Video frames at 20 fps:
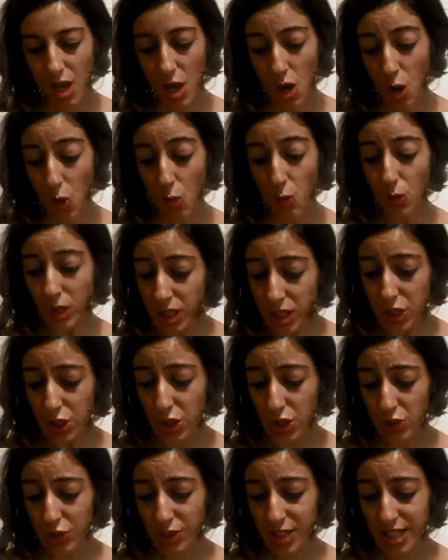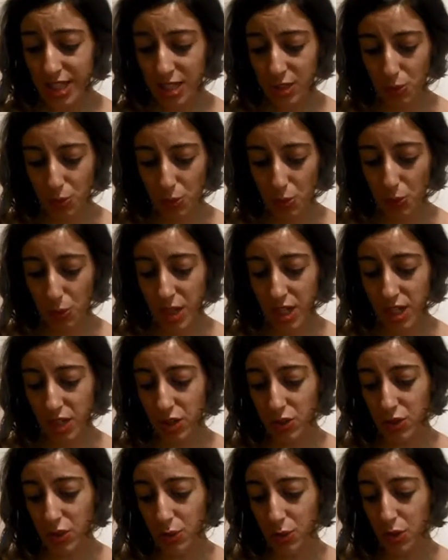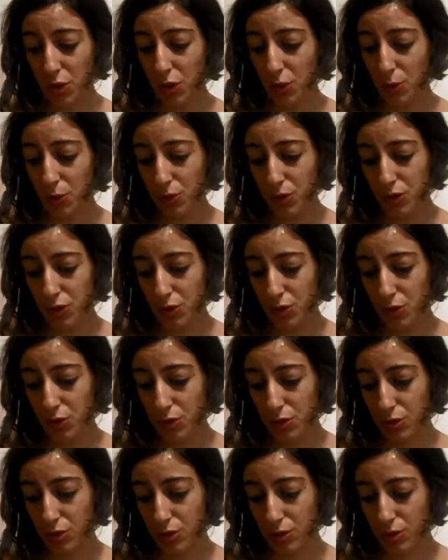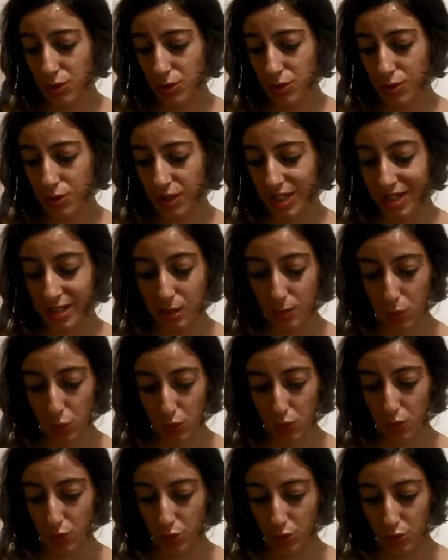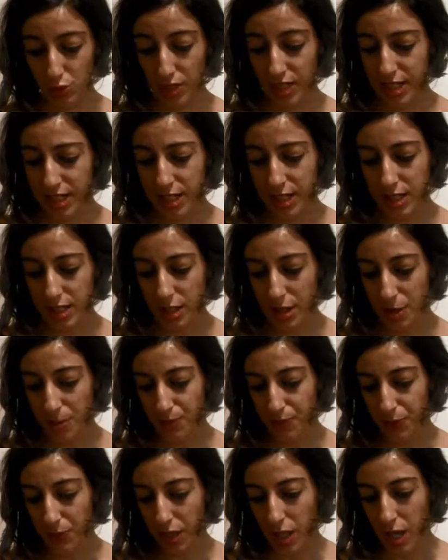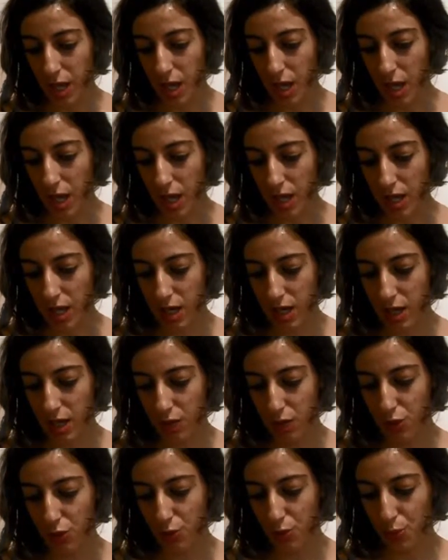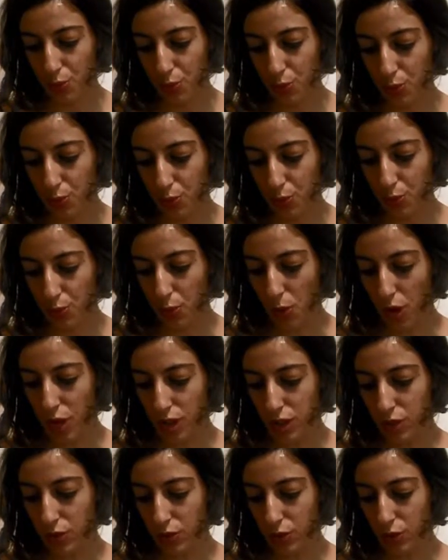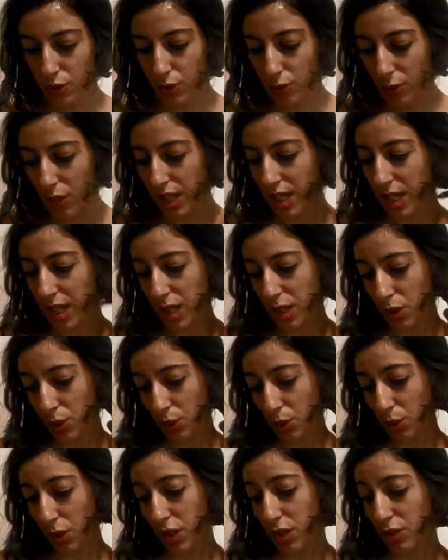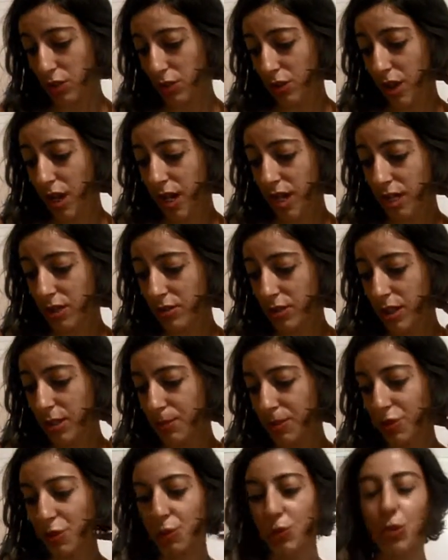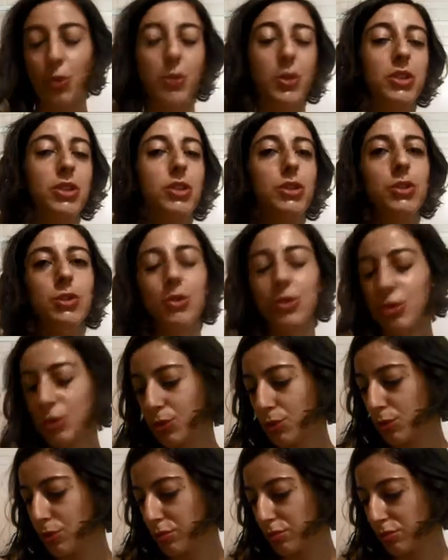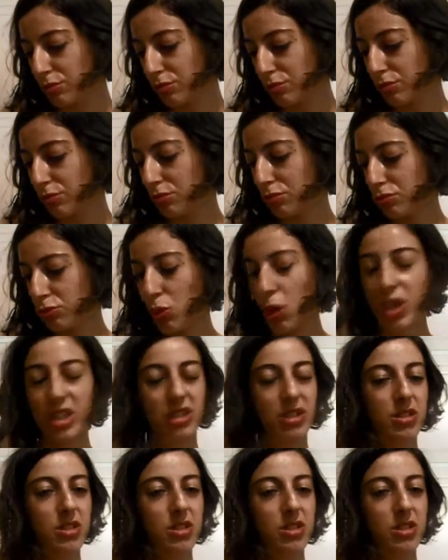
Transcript: What do you read when you don't know what you're in the mood to read? And what do you eat when you're hungry but don't know what you want?